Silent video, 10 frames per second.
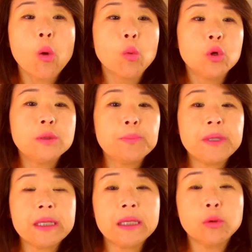would
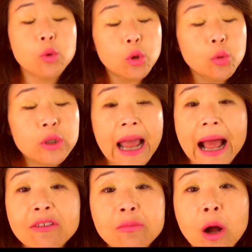be, who would
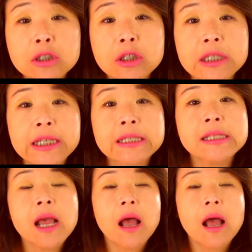have monolids,